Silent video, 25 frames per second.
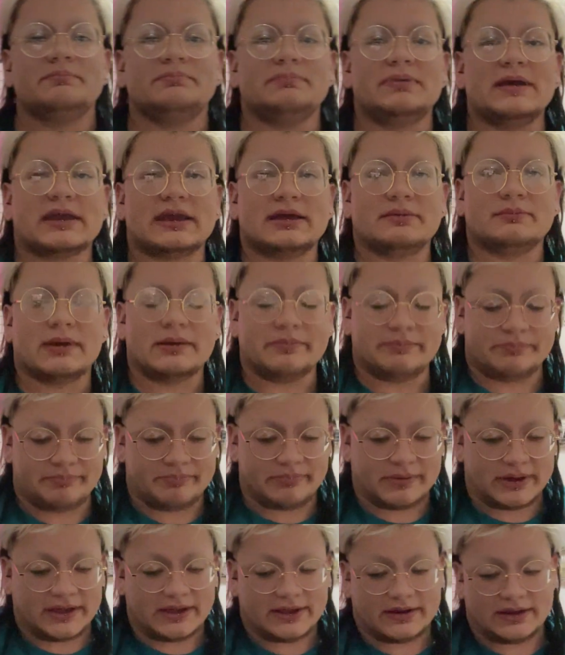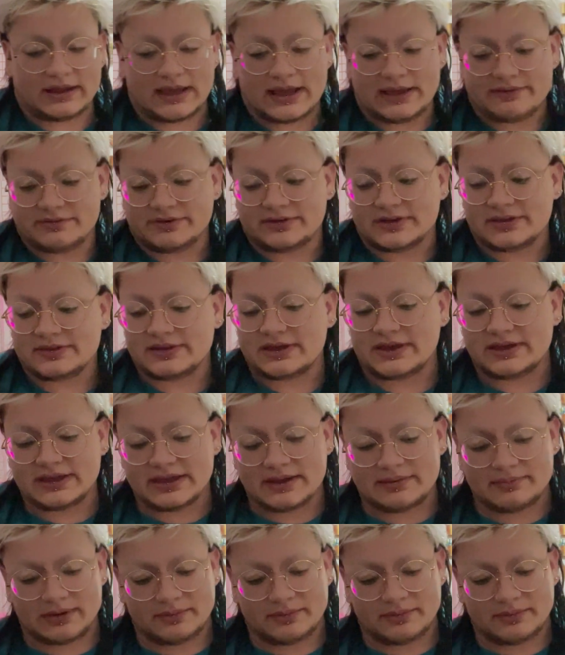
picking my butt. I haven't done that yet,